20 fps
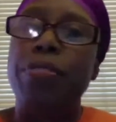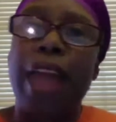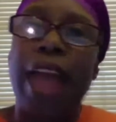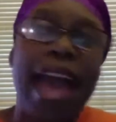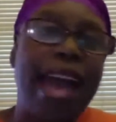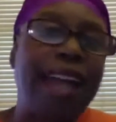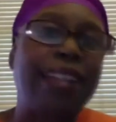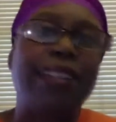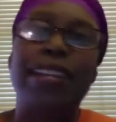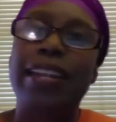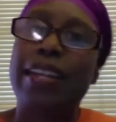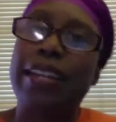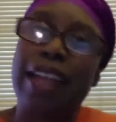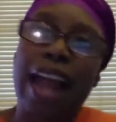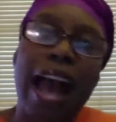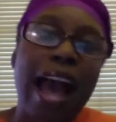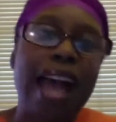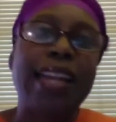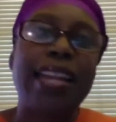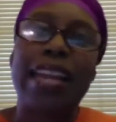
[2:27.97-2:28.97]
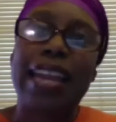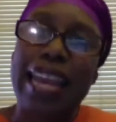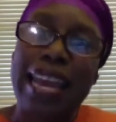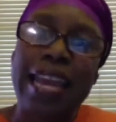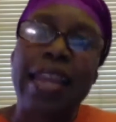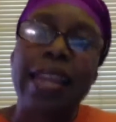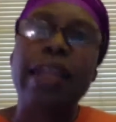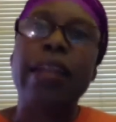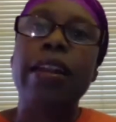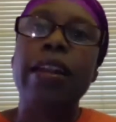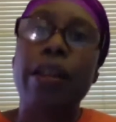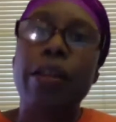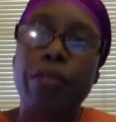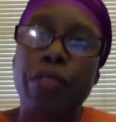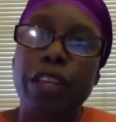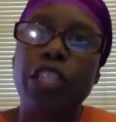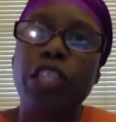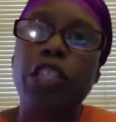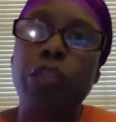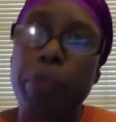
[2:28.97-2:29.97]
That did not end
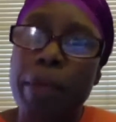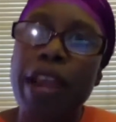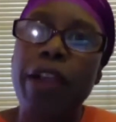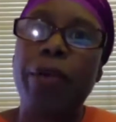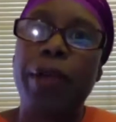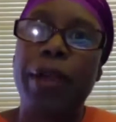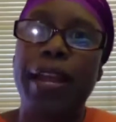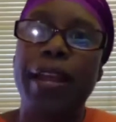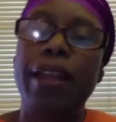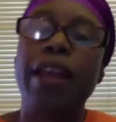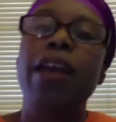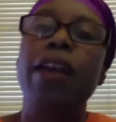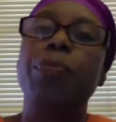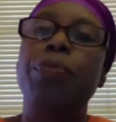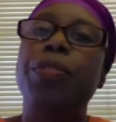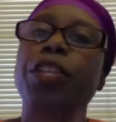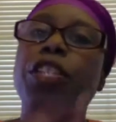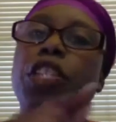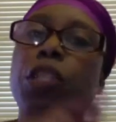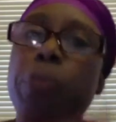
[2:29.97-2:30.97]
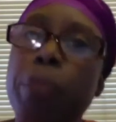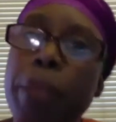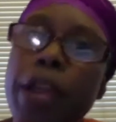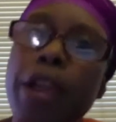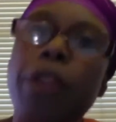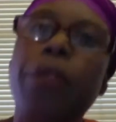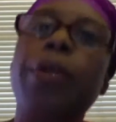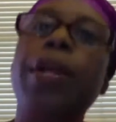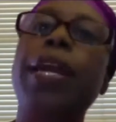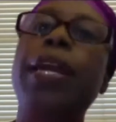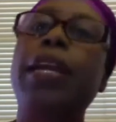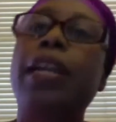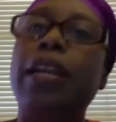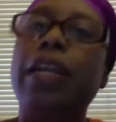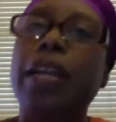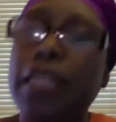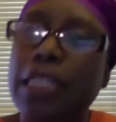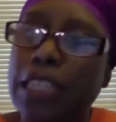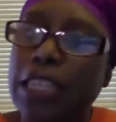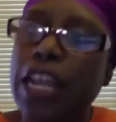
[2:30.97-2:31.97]
the smearing. The smearing
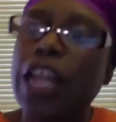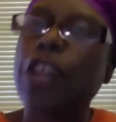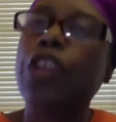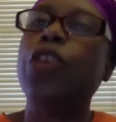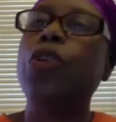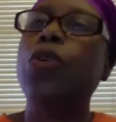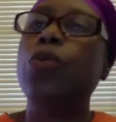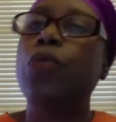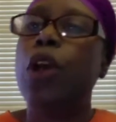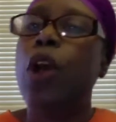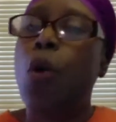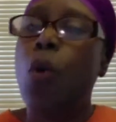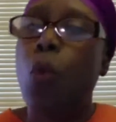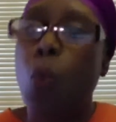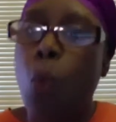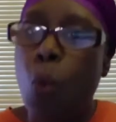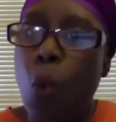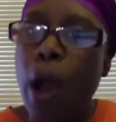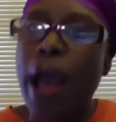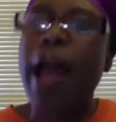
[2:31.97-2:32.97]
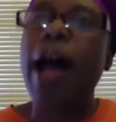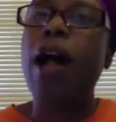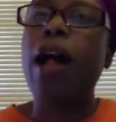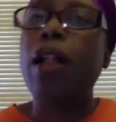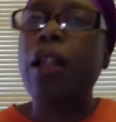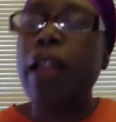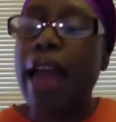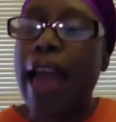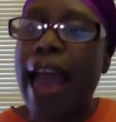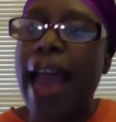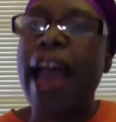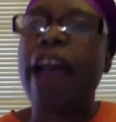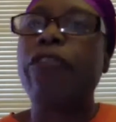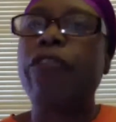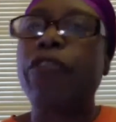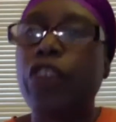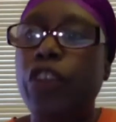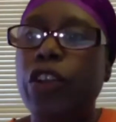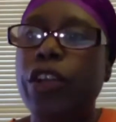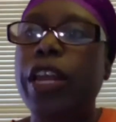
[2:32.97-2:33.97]
continued well
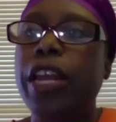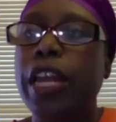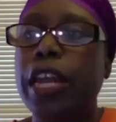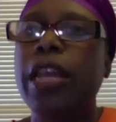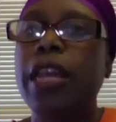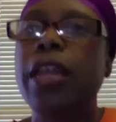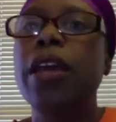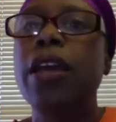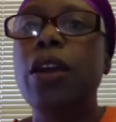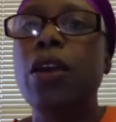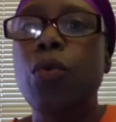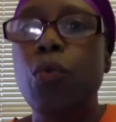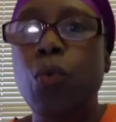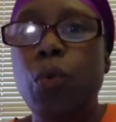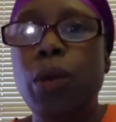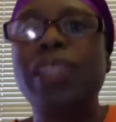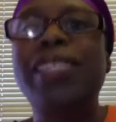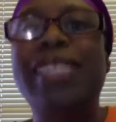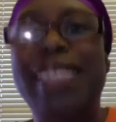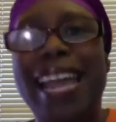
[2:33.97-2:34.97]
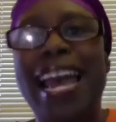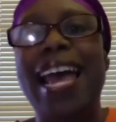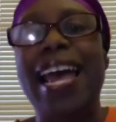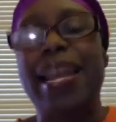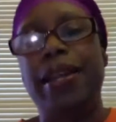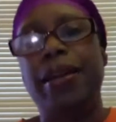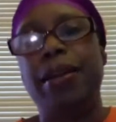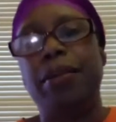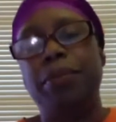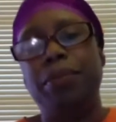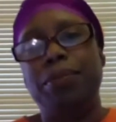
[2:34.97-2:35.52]
after he was dead.